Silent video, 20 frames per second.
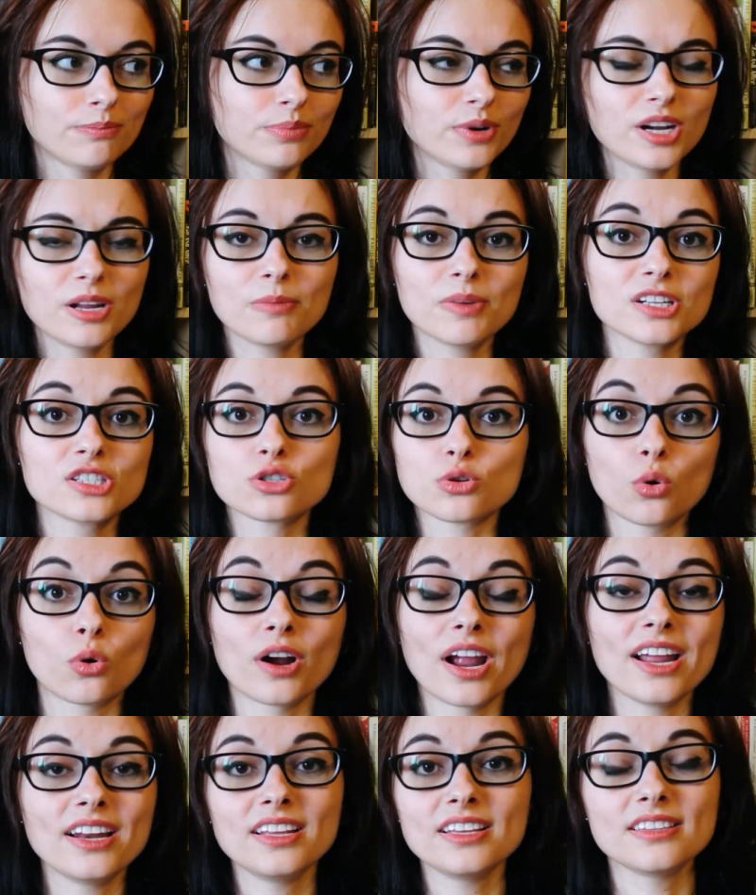pretty much,
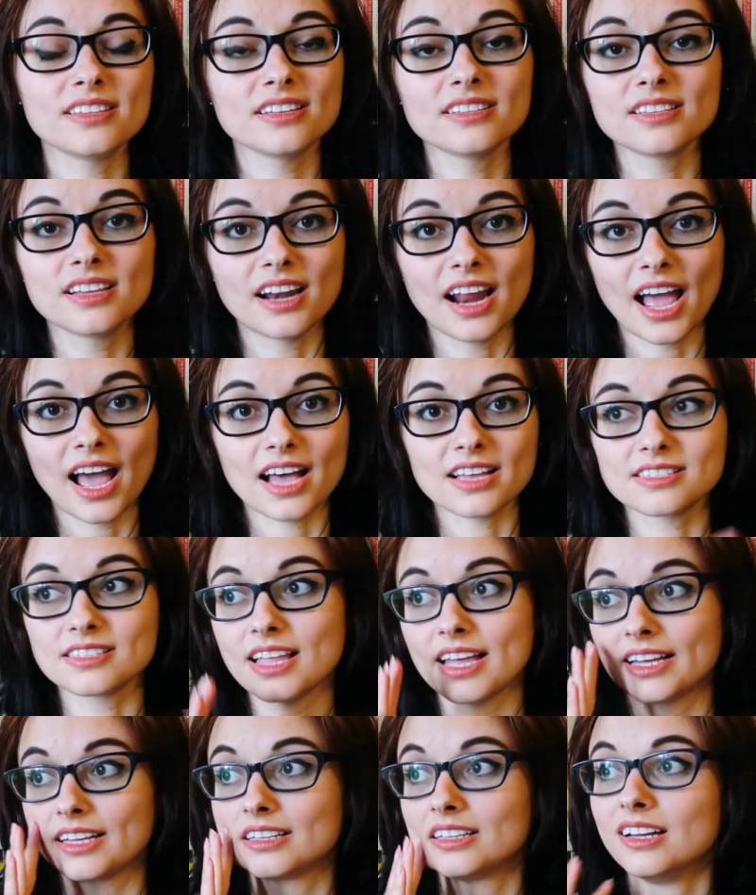or anything that has
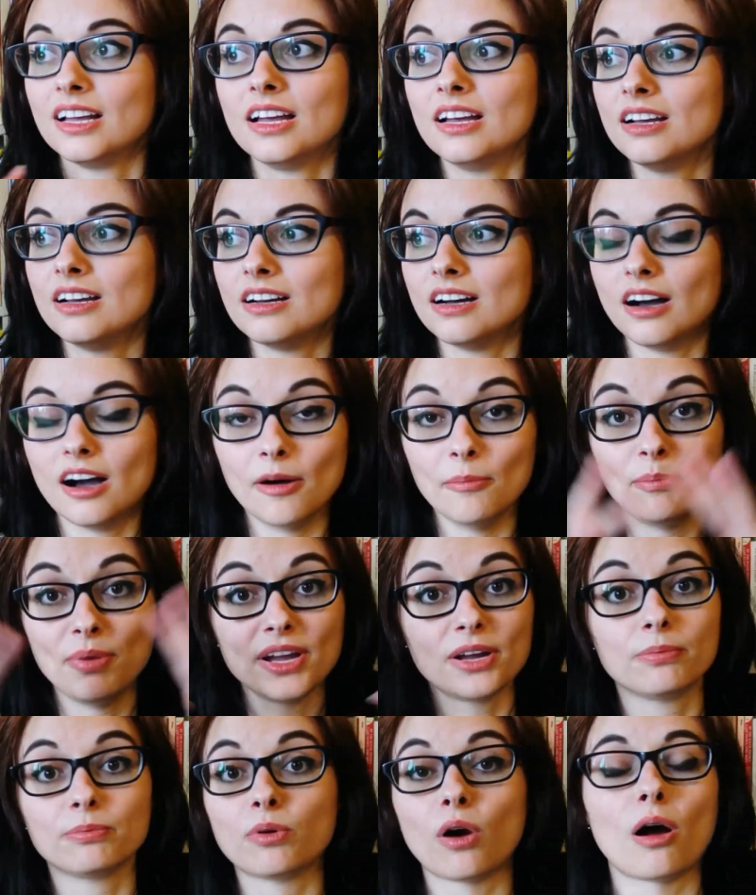like a
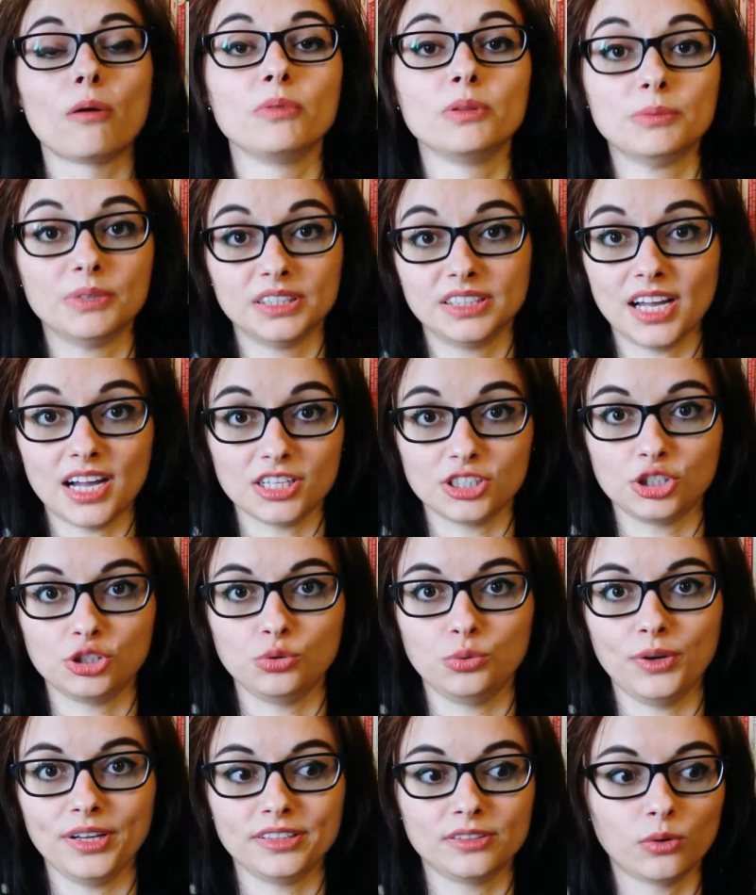big problem attached
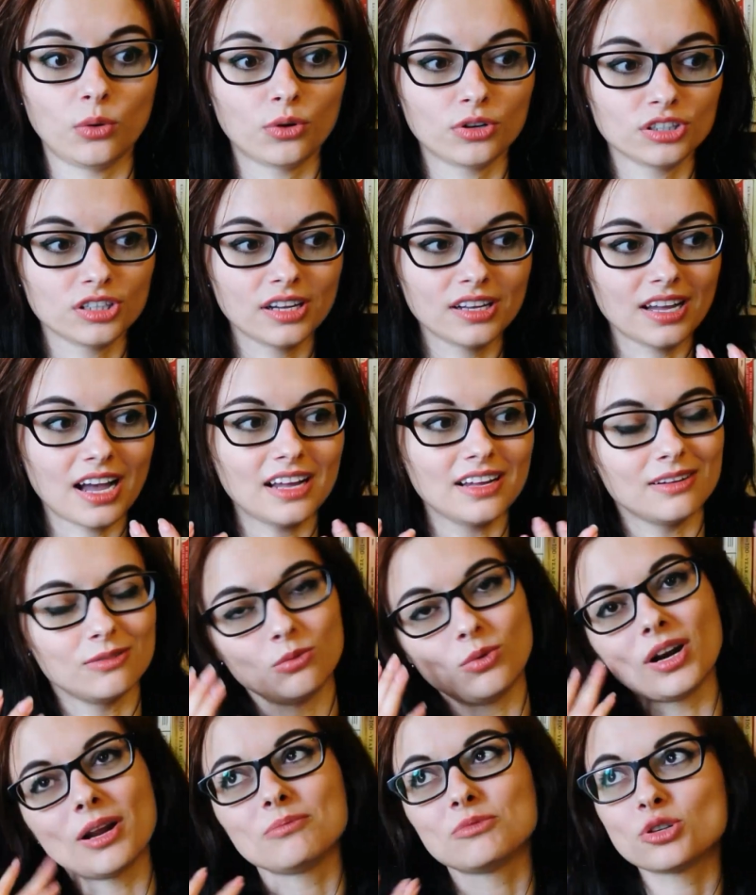to it. Or
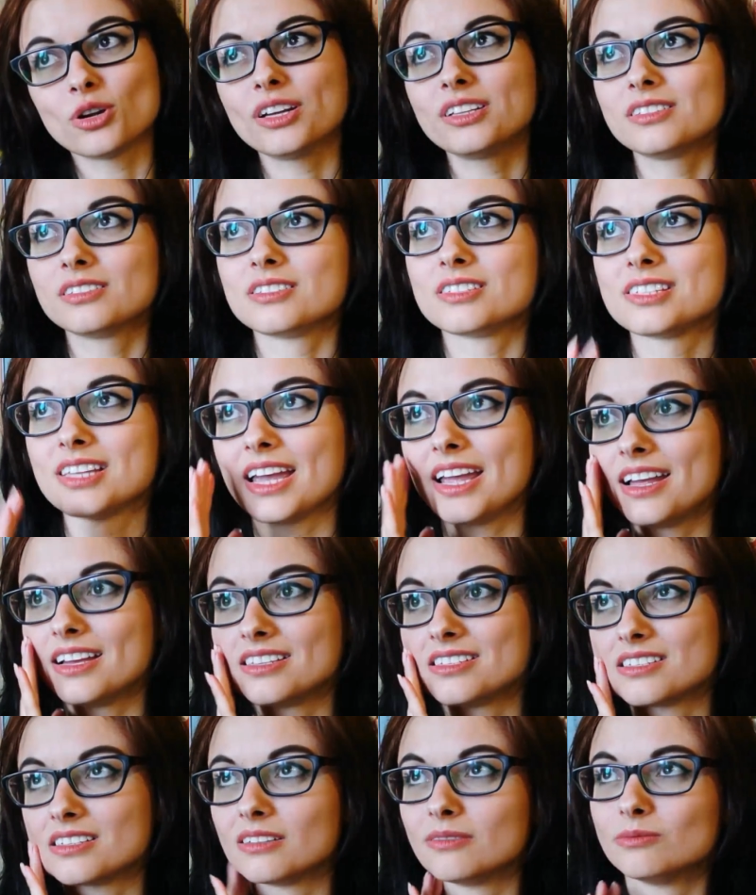what I'm trying to say
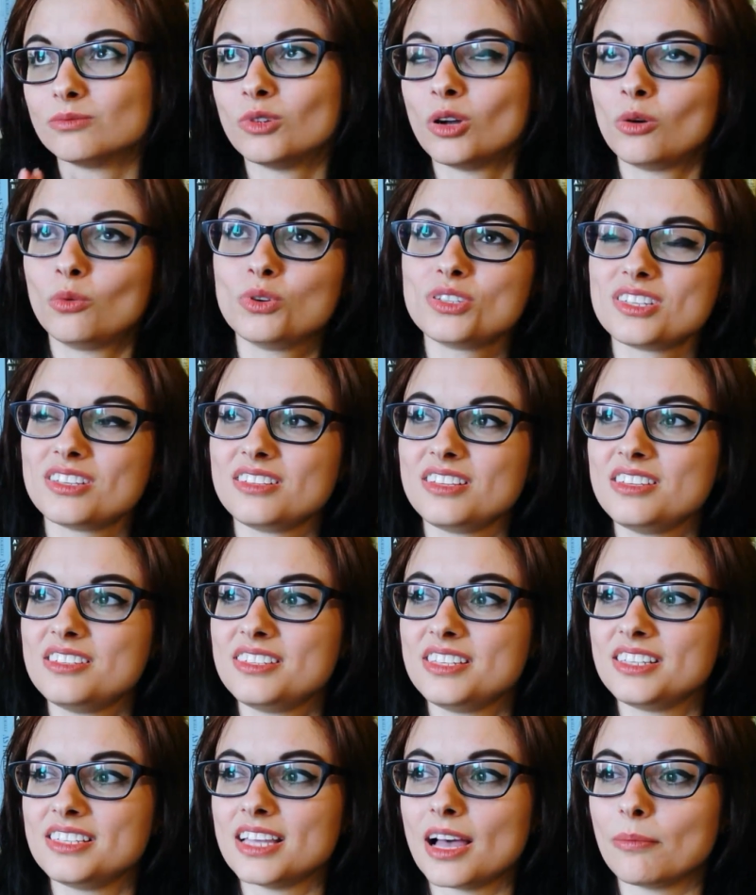is, what's an
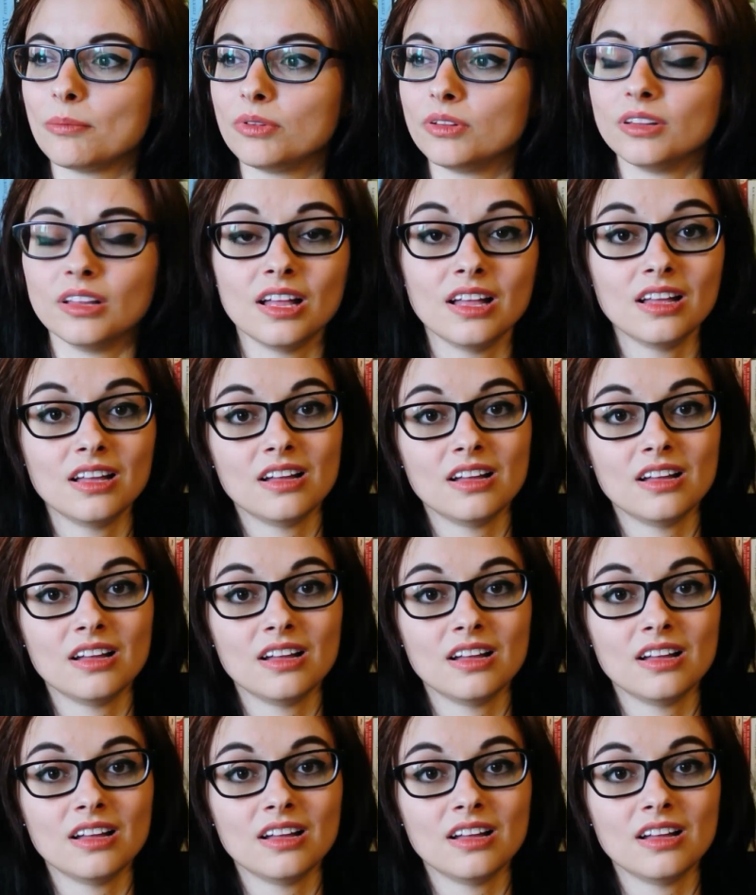easy example?